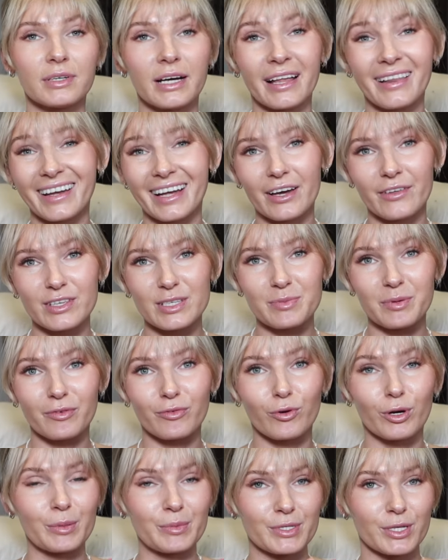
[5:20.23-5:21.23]
I like how this
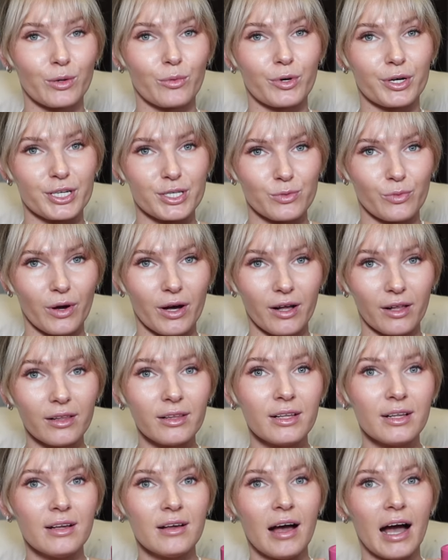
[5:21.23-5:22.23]
performs. It works
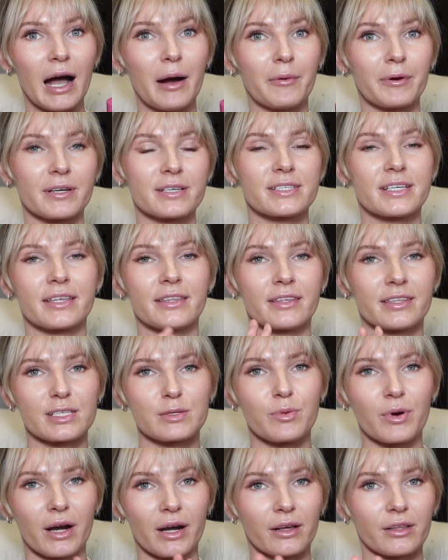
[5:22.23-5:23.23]
well. I wouldn't say that
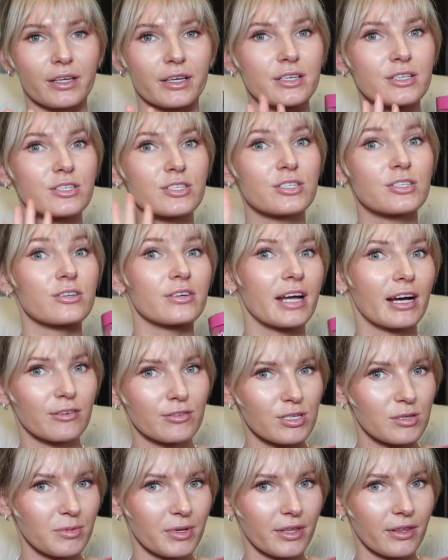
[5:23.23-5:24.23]
this product like stood
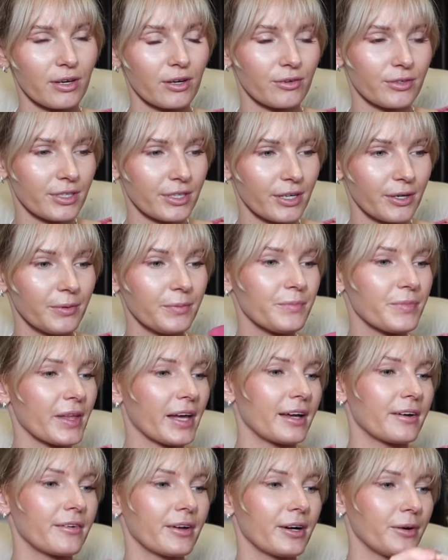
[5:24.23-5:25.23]
out to me though, you know?
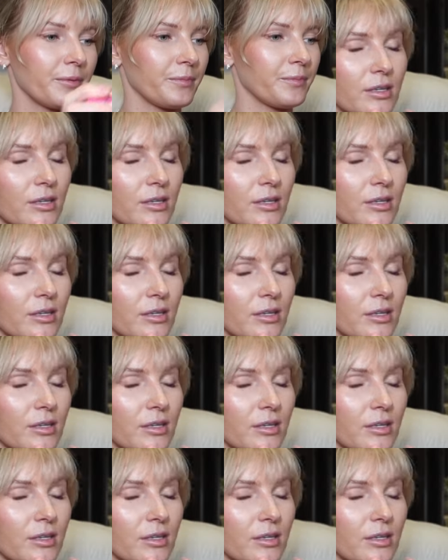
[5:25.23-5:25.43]
I don't know.